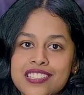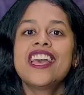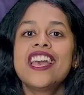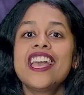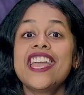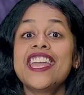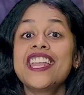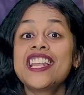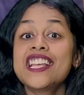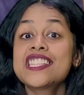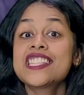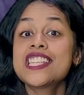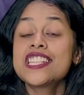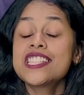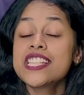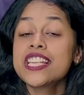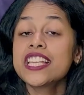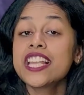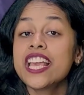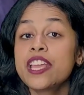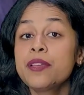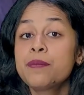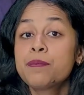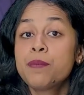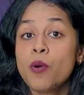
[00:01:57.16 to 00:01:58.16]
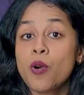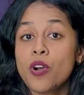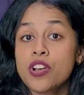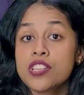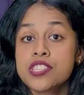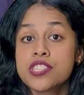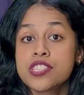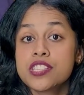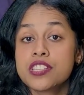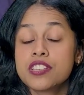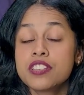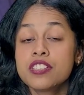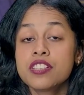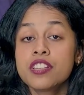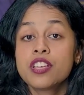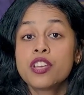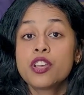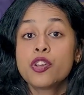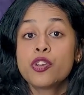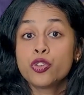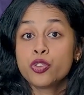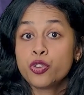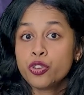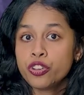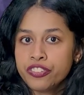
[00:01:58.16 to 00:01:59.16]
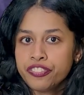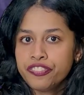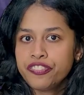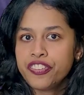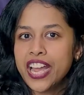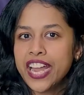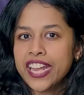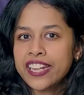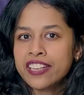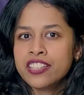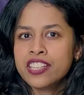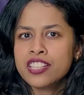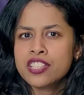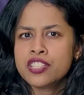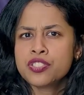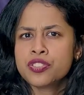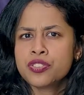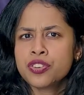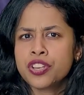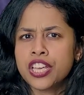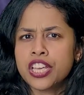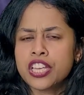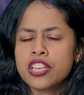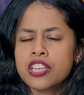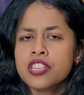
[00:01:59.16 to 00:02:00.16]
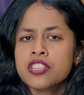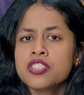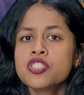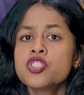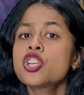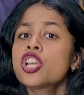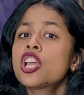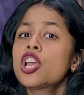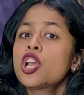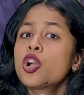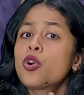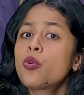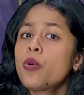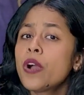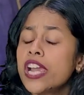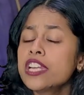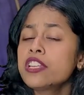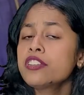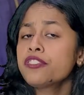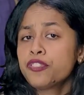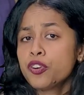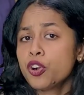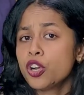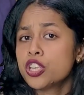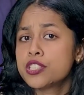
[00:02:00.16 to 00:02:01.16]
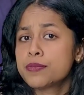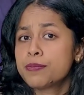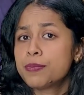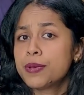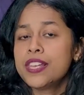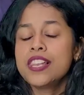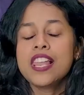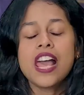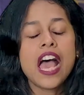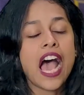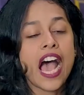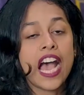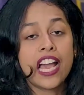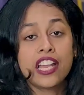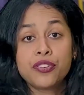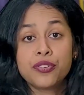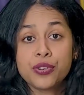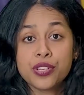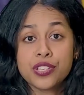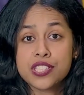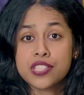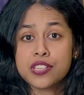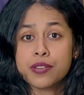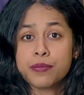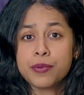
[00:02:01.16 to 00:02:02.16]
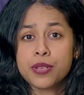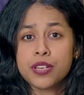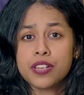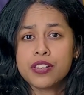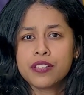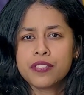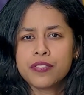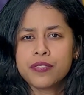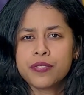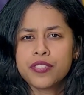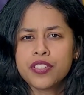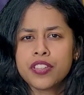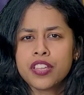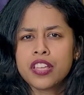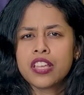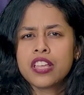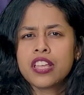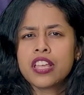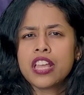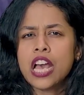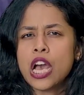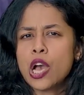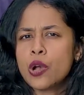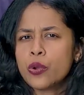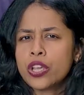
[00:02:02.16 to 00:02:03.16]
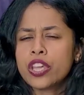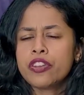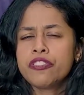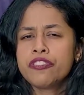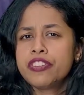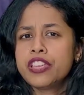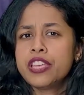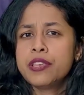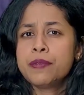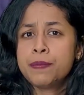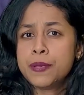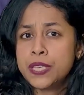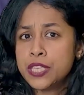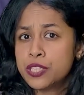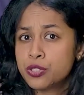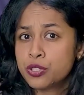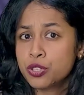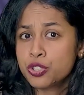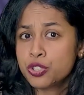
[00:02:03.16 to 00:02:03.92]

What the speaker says: In a city like Boston, you'll find this range quite affordable and reasonable. How can we be so